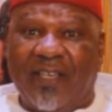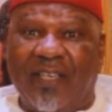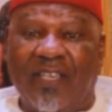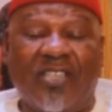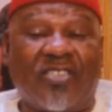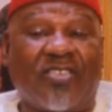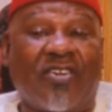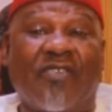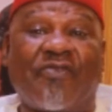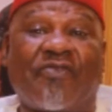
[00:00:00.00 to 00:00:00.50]

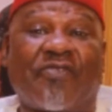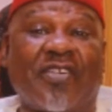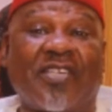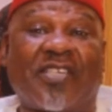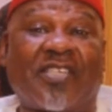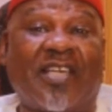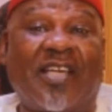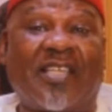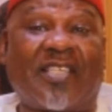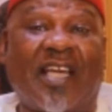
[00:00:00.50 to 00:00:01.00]
It's of
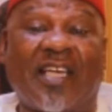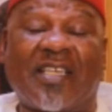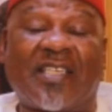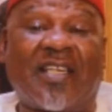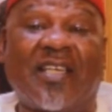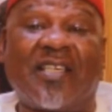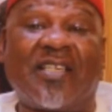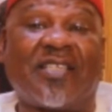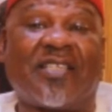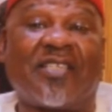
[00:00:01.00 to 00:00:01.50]
recent, I
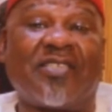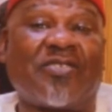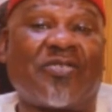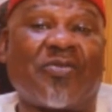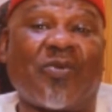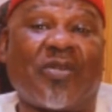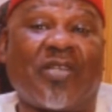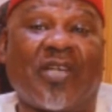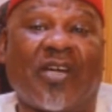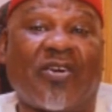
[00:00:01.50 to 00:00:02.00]
say it is
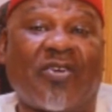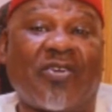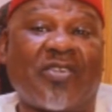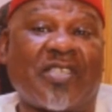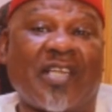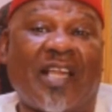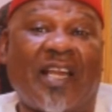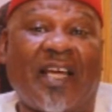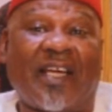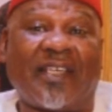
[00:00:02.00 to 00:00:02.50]
what they call
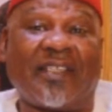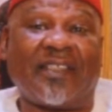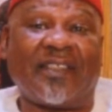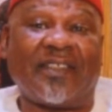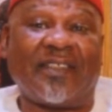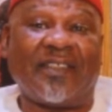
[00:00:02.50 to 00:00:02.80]
salad.